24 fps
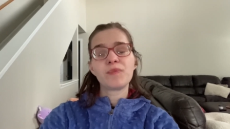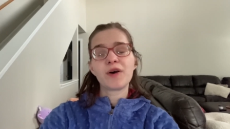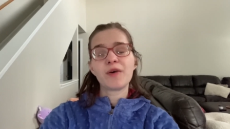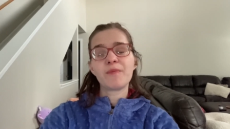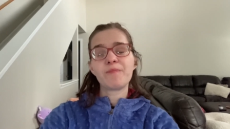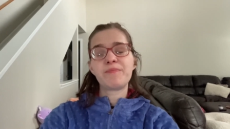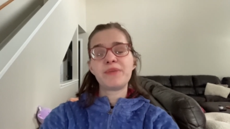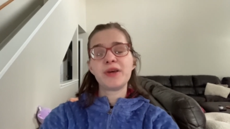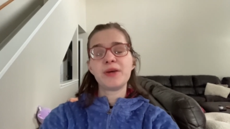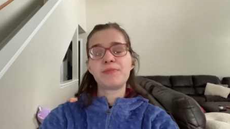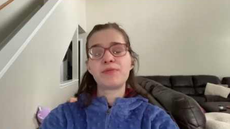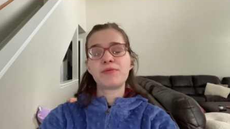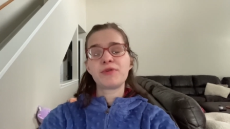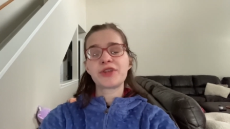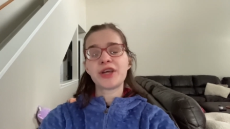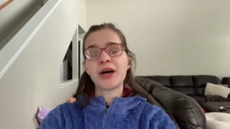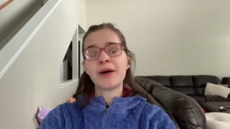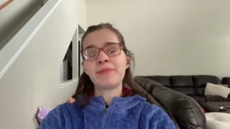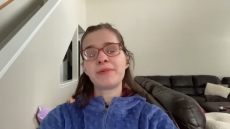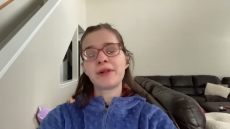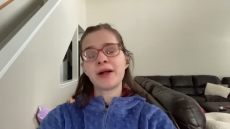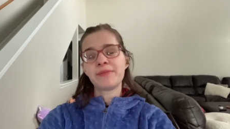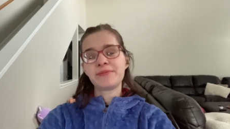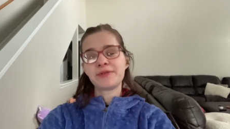people with
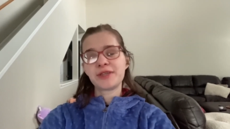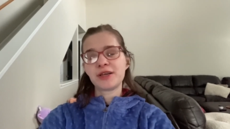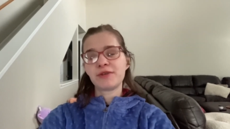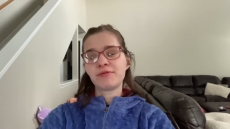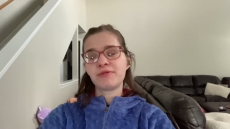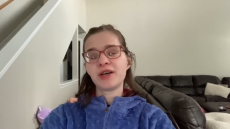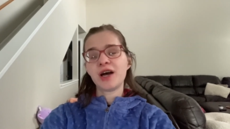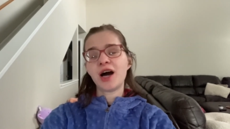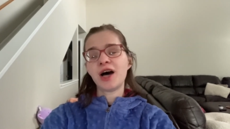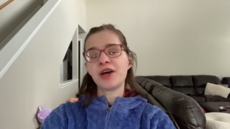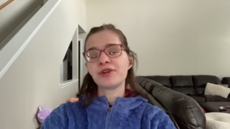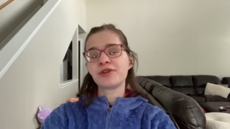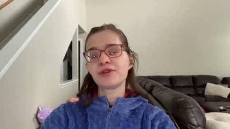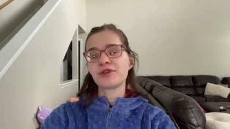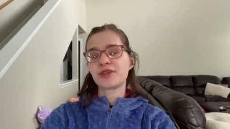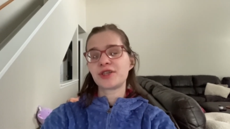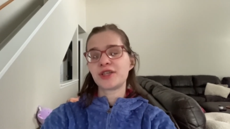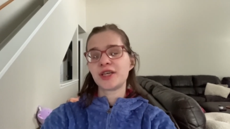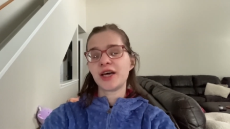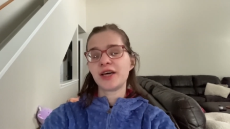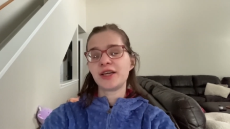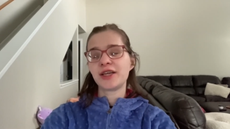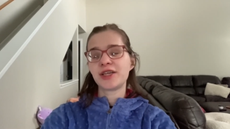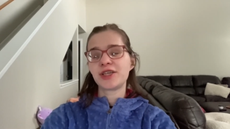epilepsy, we
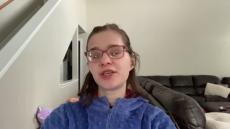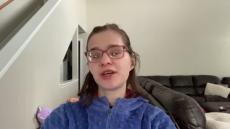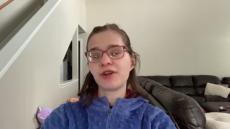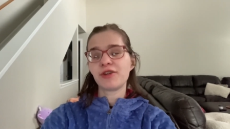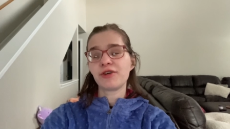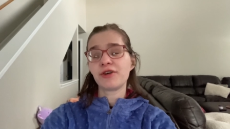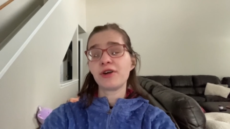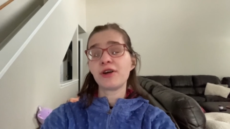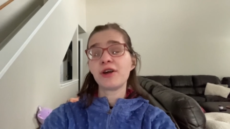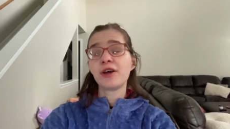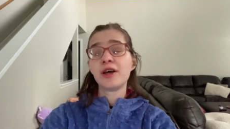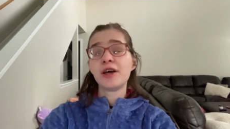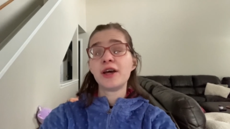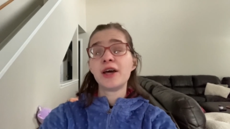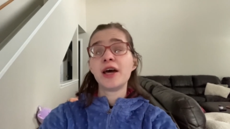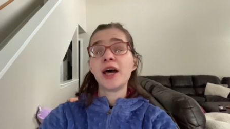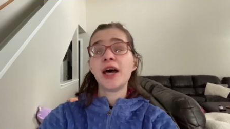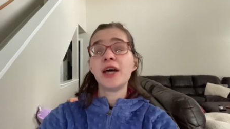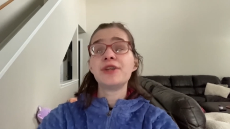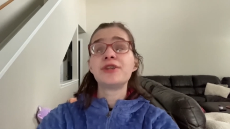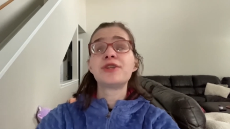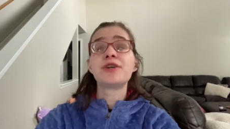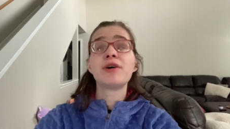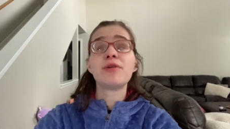understand each other.
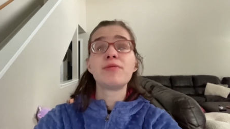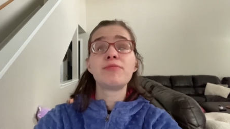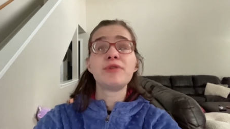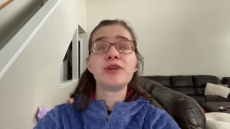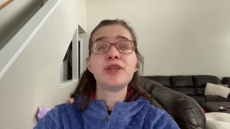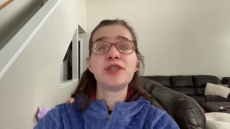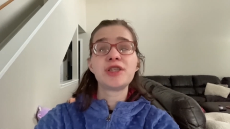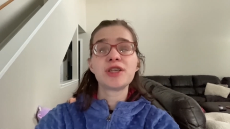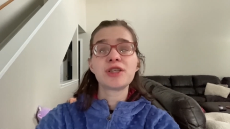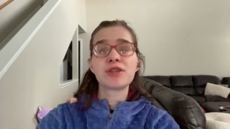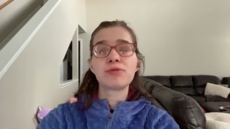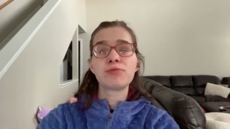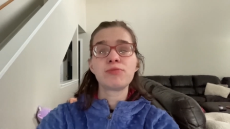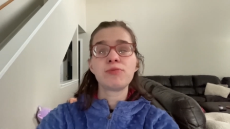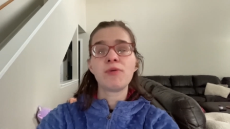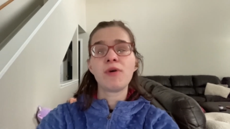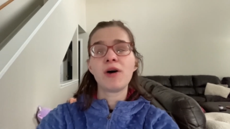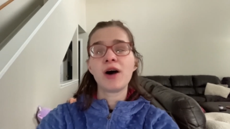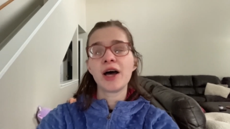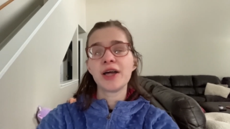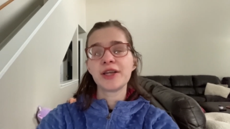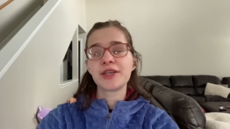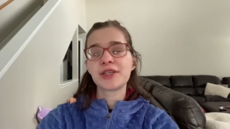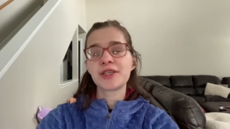And so we just
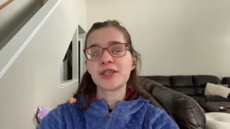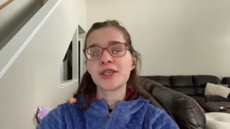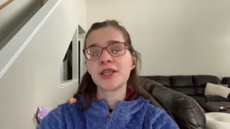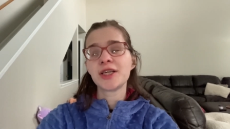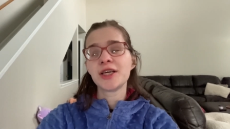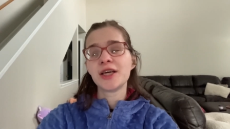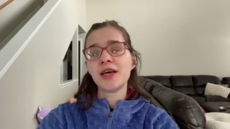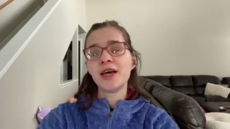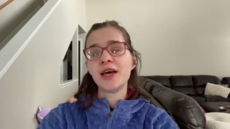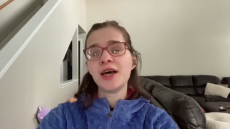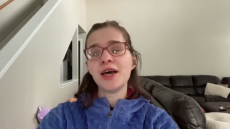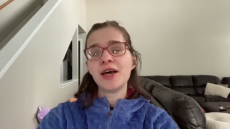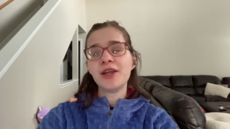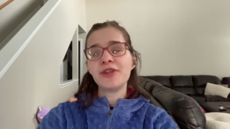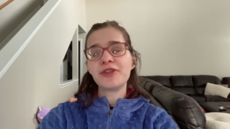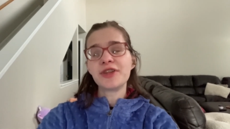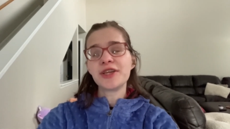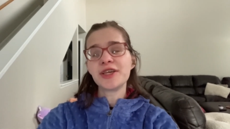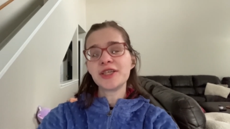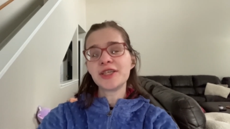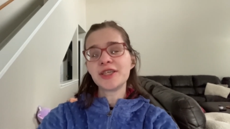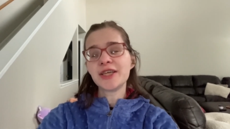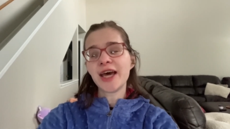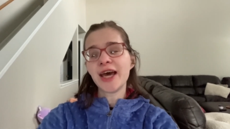want
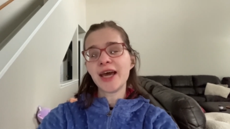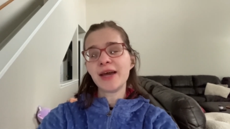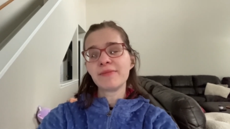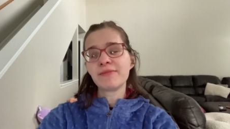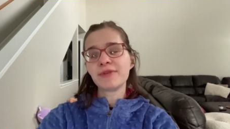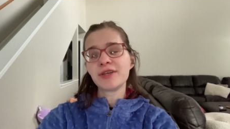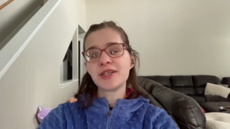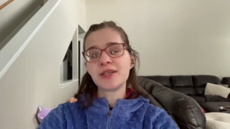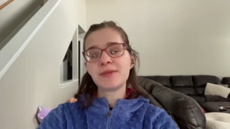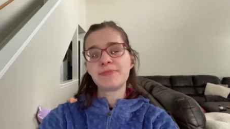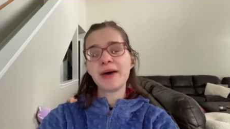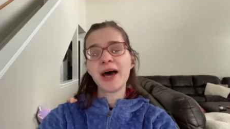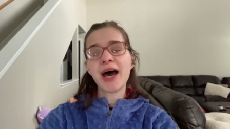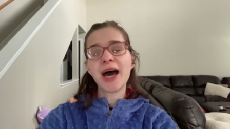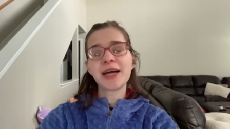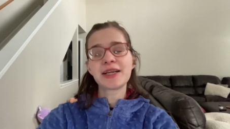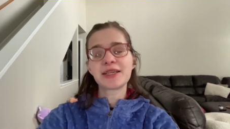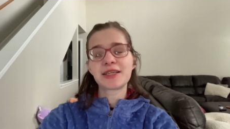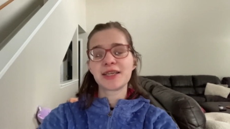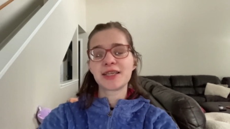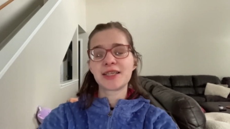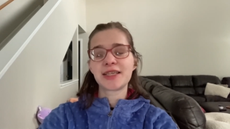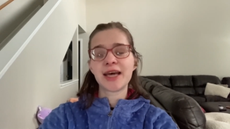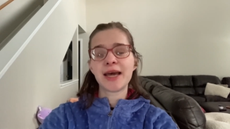the same
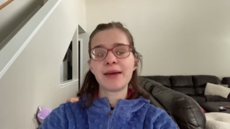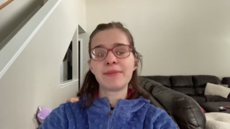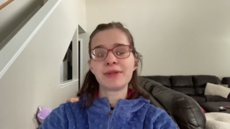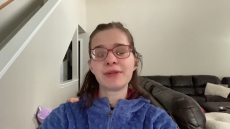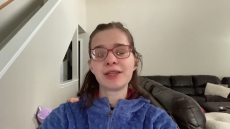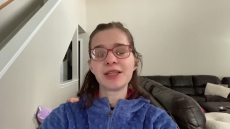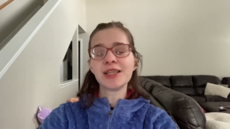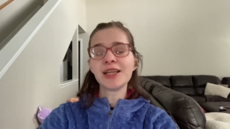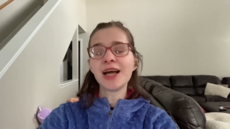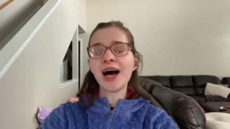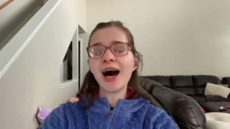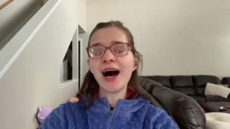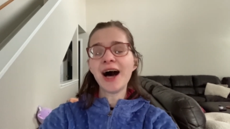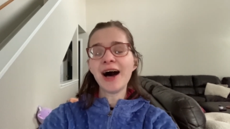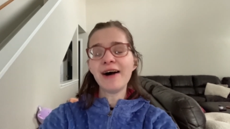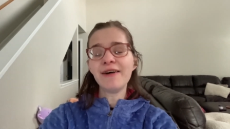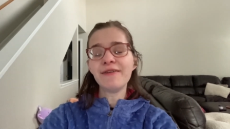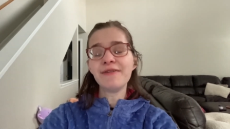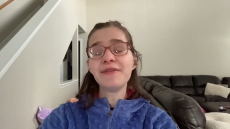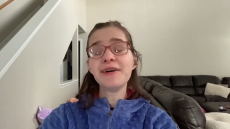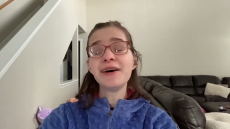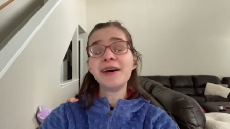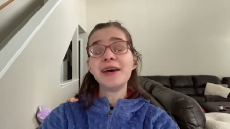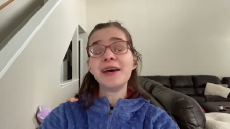respect, the same
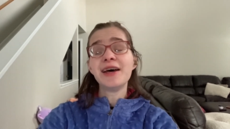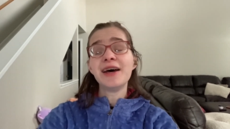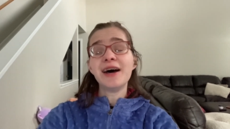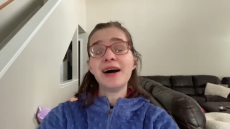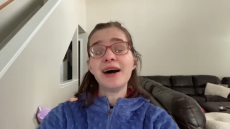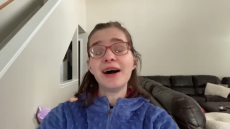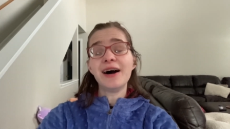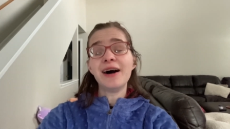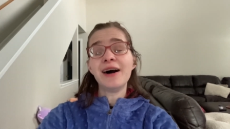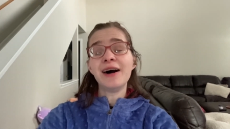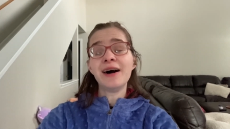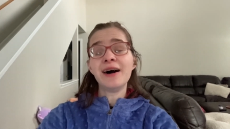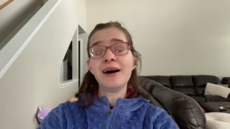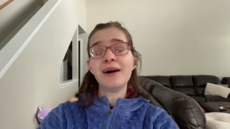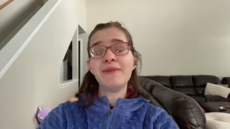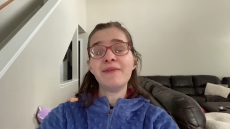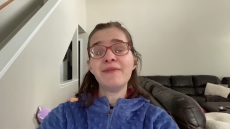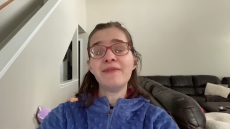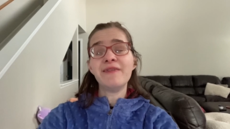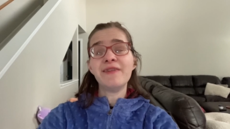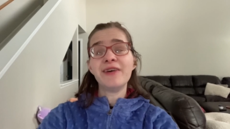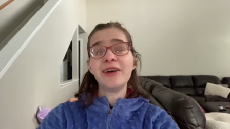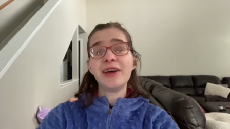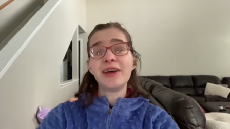love
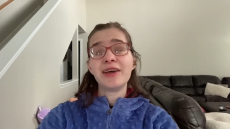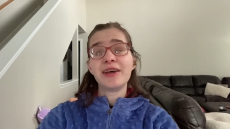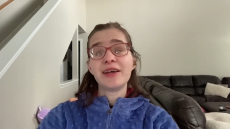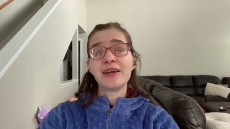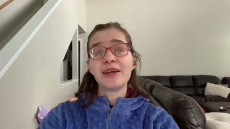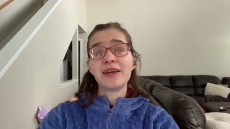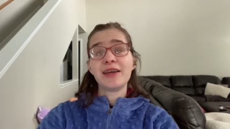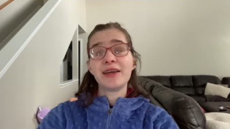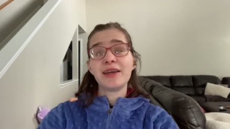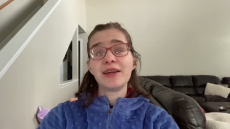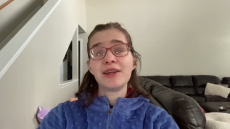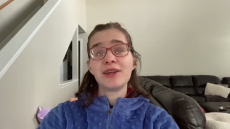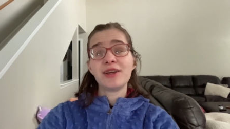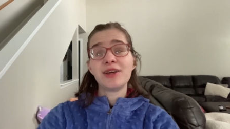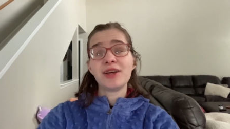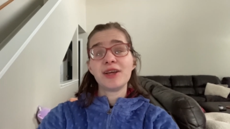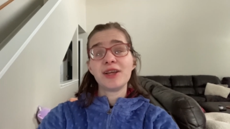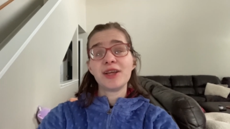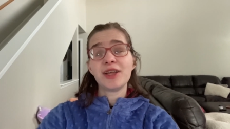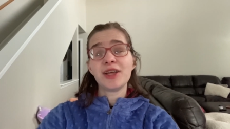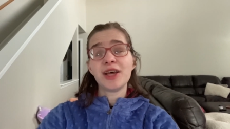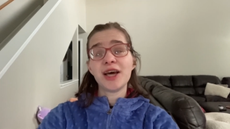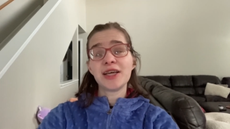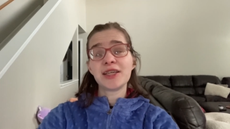
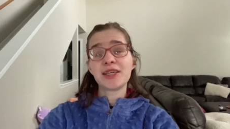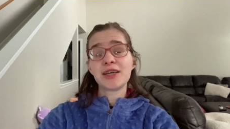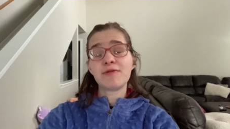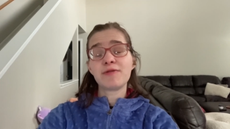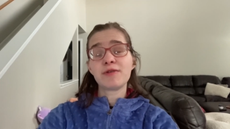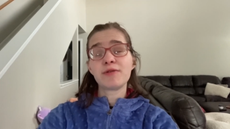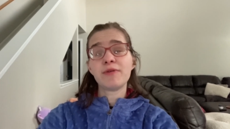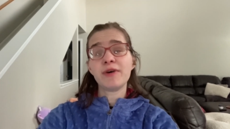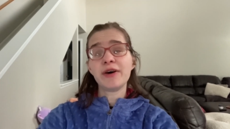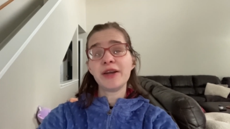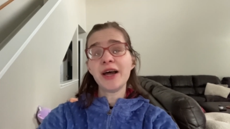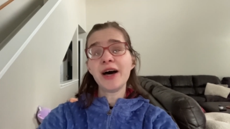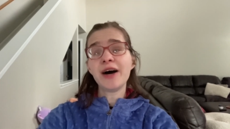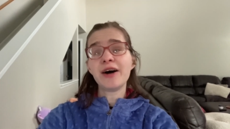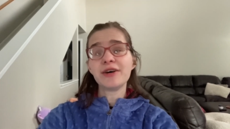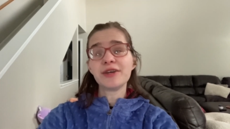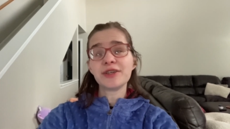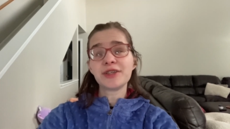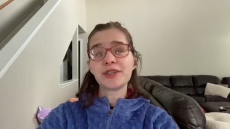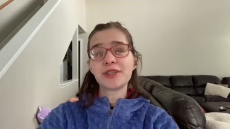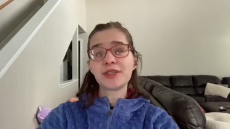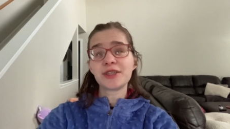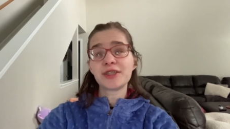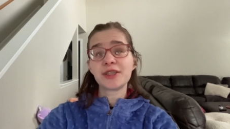as everyone
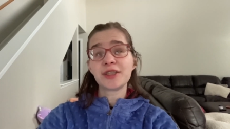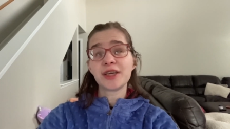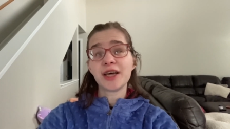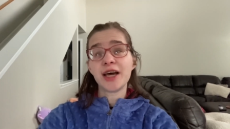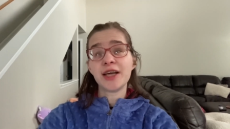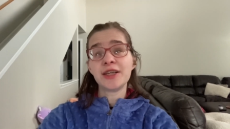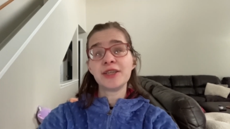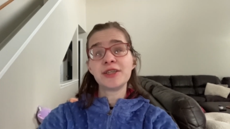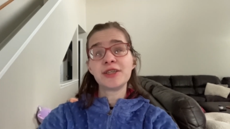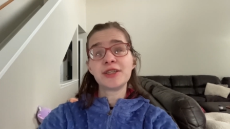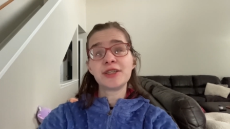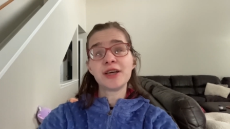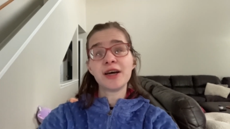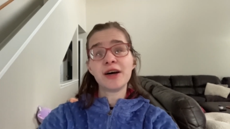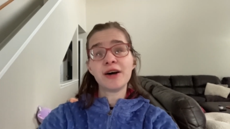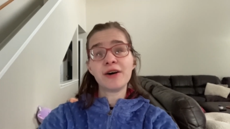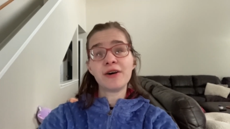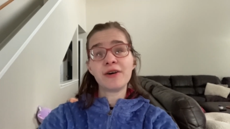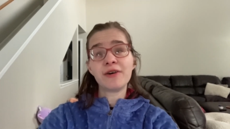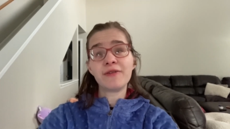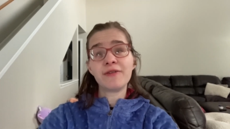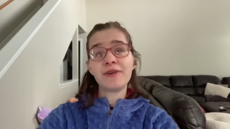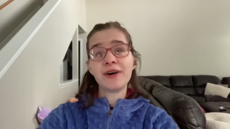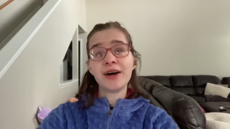else. And so